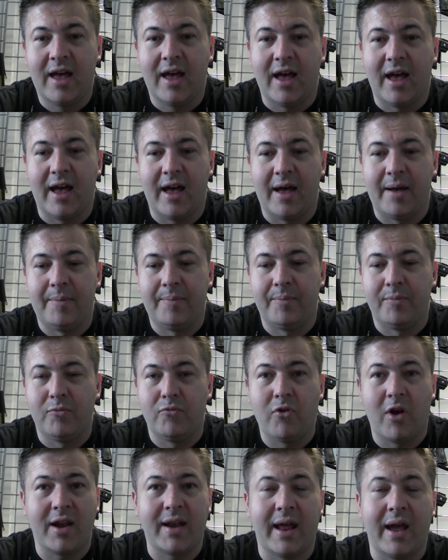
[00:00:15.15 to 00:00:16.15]
Um,
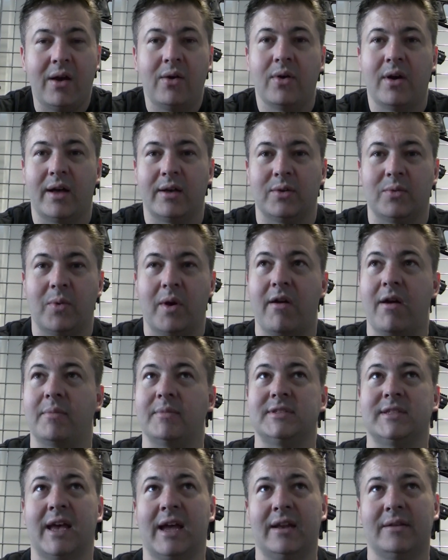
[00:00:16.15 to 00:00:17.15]
right now, uh, where I'm
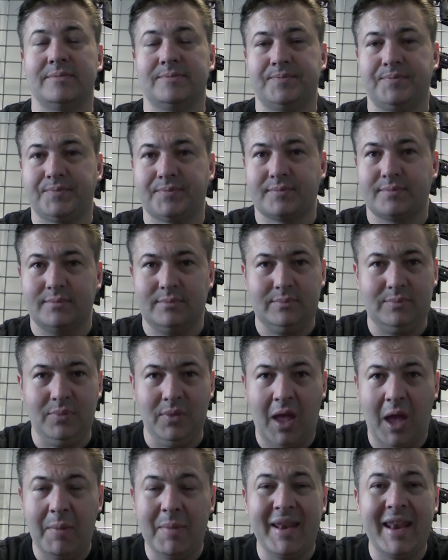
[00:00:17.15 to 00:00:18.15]
sat,
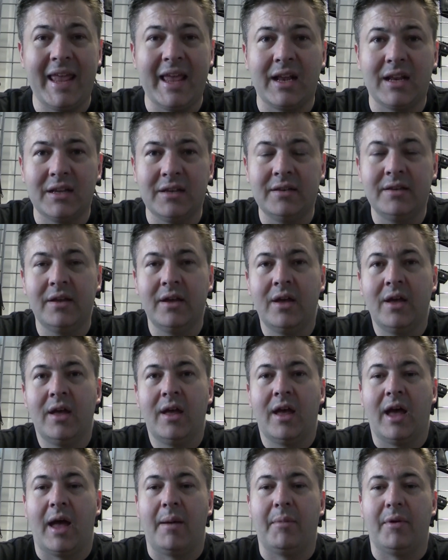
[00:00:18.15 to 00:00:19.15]
I'm in England.
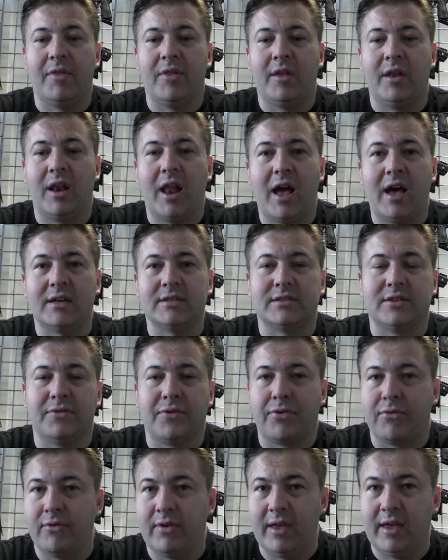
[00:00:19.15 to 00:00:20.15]
I'm at the last of
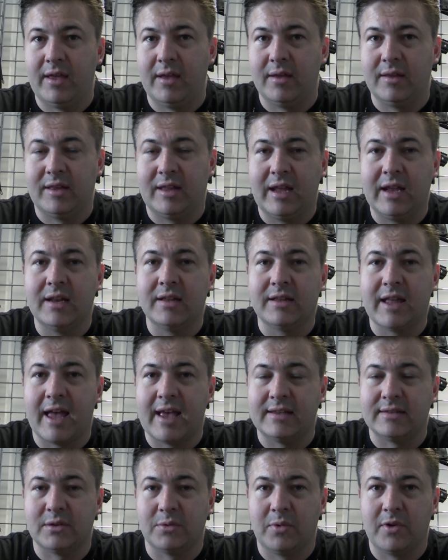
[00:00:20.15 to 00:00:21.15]
three dealer
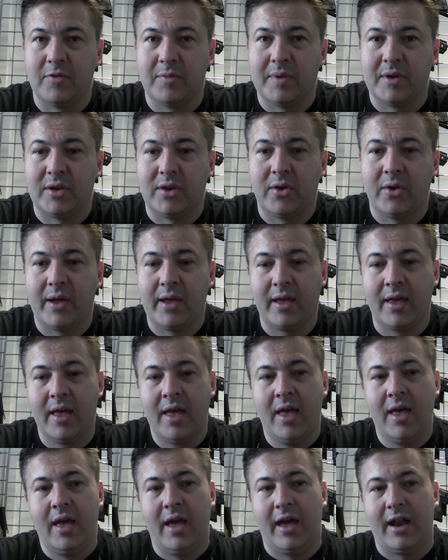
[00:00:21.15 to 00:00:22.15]
days that we've been doing,
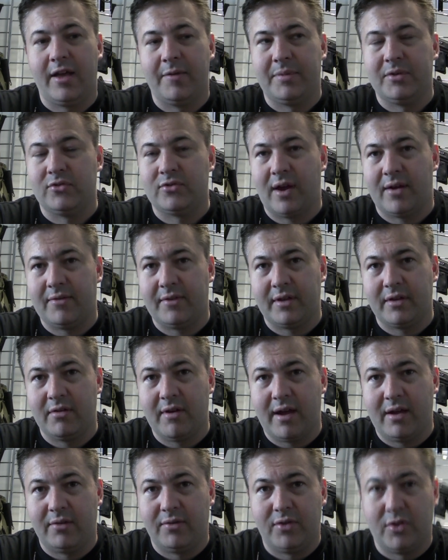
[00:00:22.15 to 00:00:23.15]
and I've been traveling
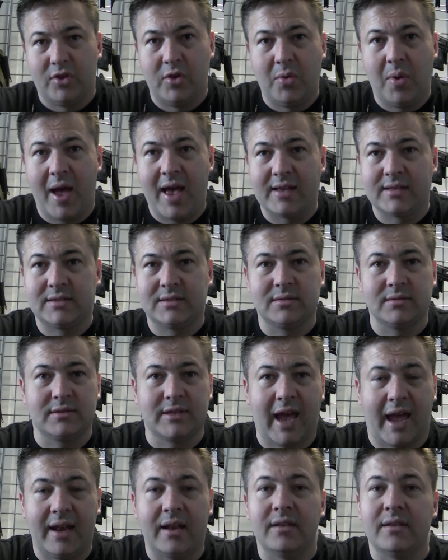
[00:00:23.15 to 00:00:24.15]
around the US,
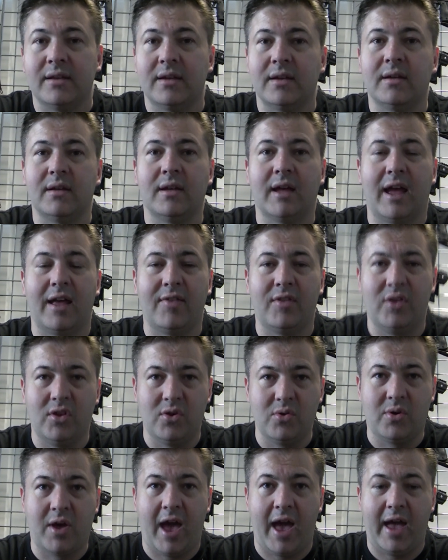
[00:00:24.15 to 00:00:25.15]
Canada, and the
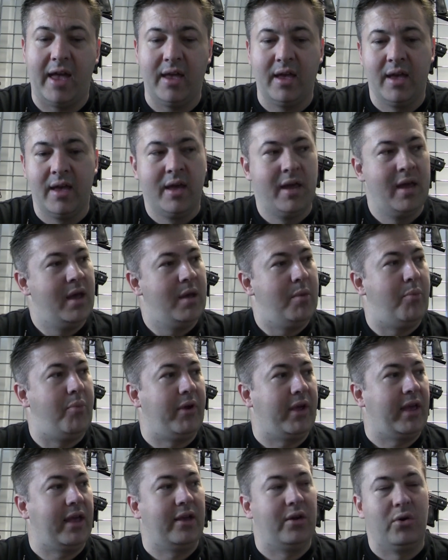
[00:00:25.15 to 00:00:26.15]
UK,
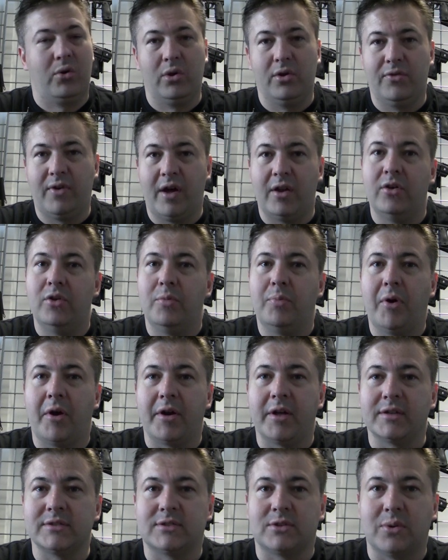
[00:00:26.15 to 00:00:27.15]
bringing all of our new
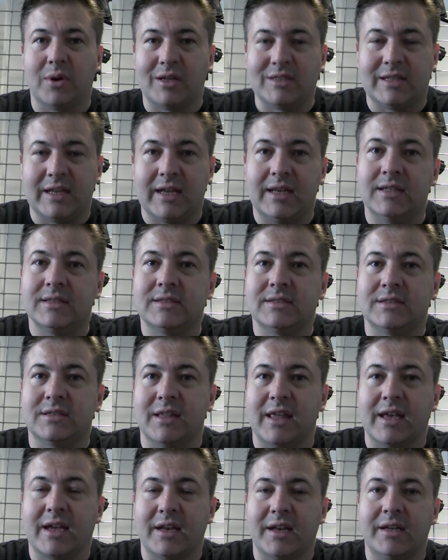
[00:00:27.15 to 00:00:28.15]
products to our dealers so
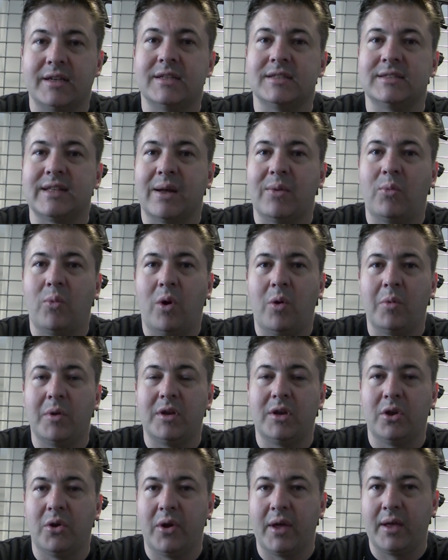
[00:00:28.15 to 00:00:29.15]
they can understand what we're
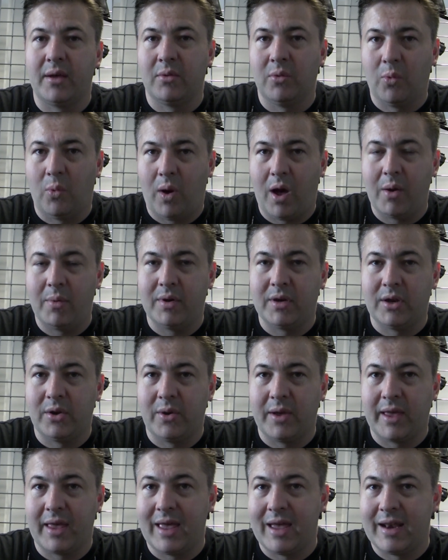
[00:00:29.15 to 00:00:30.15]
doing, why we're
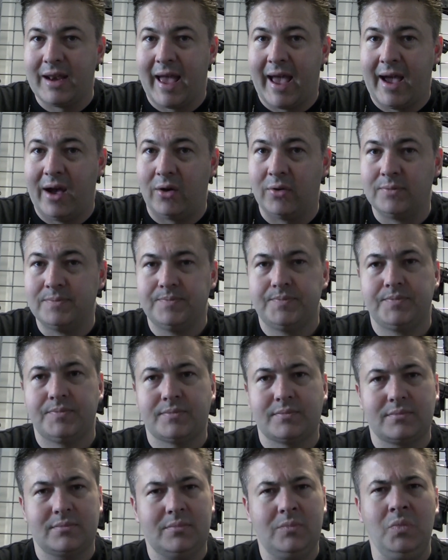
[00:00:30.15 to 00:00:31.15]
doing it, and how
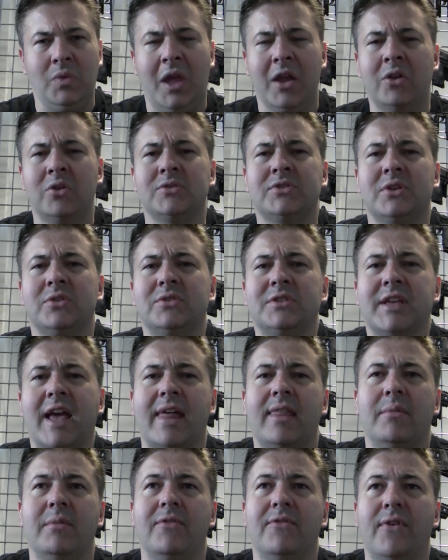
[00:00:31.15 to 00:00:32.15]
and also to
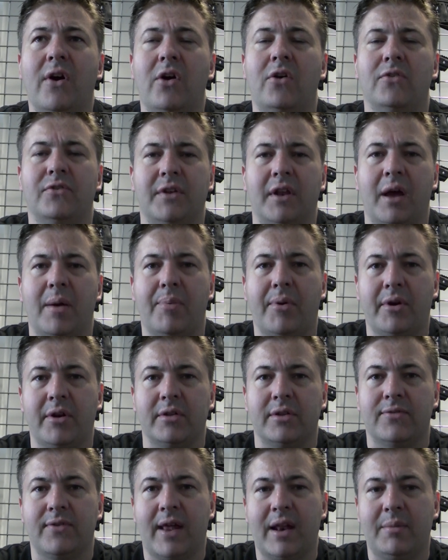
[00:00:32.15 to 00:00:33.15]
get them involved in our
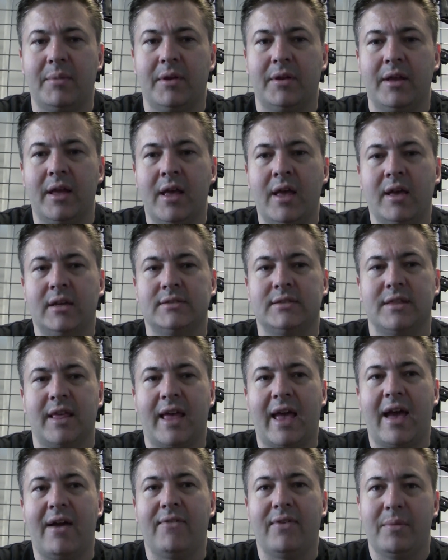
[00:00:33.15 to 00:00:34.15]
product development so
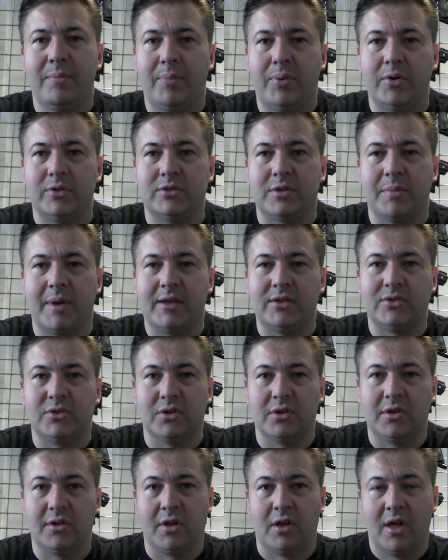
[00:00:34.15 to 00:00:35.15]
they have input to make
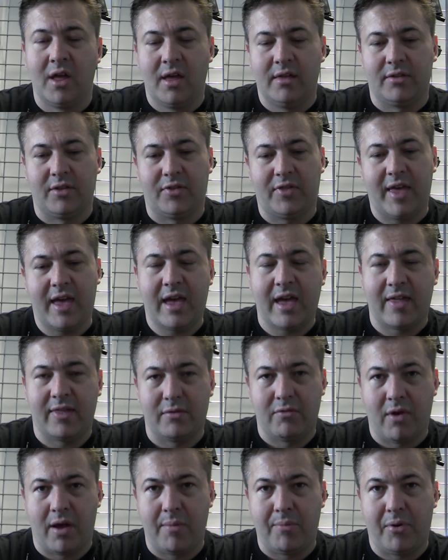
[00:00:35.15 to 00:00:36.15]
sure that they get the
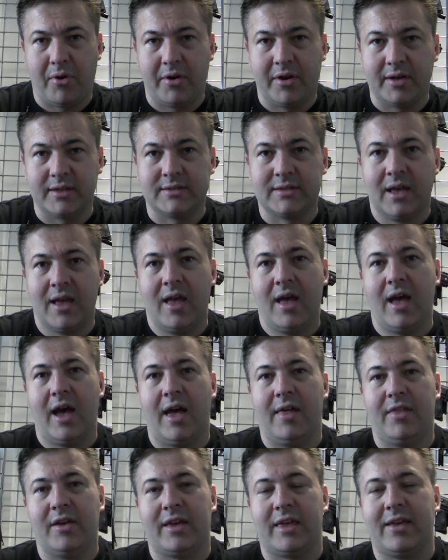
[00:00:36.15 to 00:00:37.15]
right products
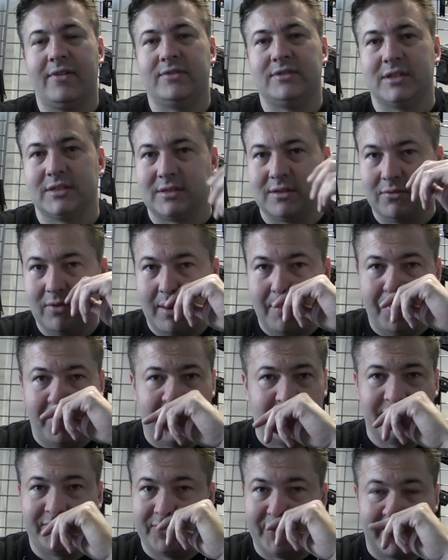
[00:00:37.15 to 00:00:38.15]
uh, that gives us the right
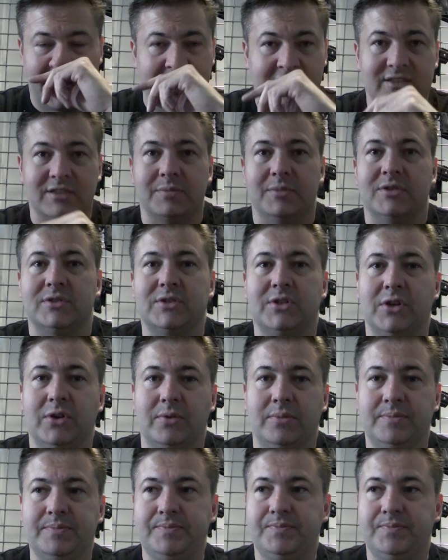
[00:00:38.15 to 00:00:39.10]
products for the customers too.